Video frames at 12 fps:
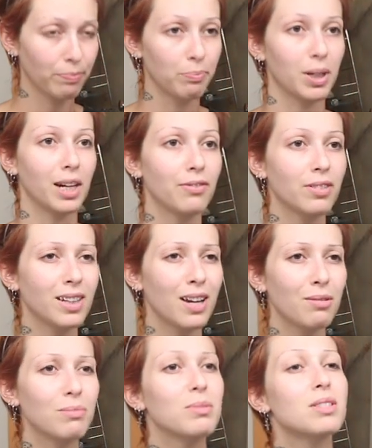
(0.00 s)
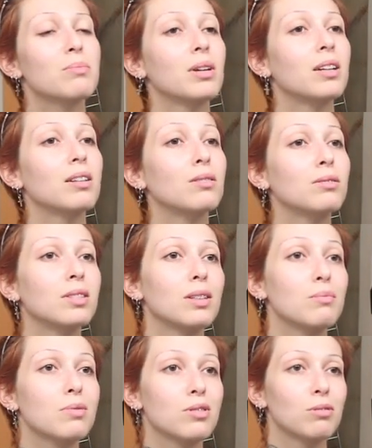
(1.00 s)
But I feel like I would miss my own
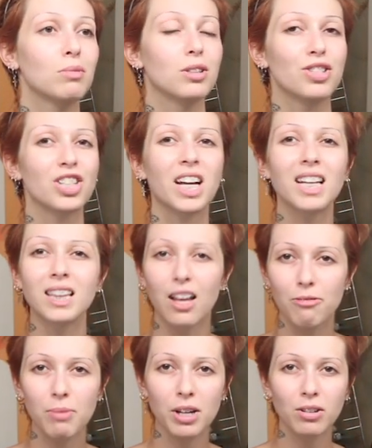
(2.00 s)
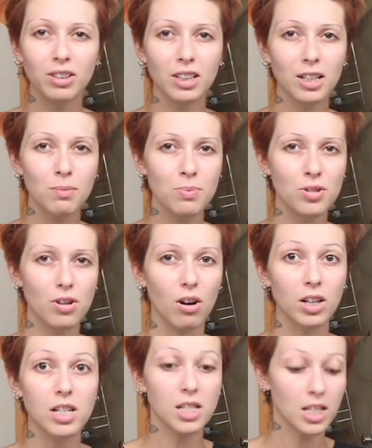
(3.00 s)
lips too much. Like I love my own lips,
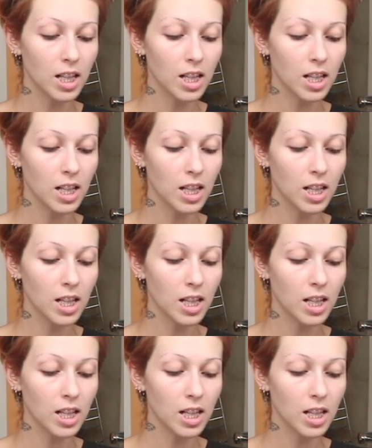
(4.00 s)
honestly.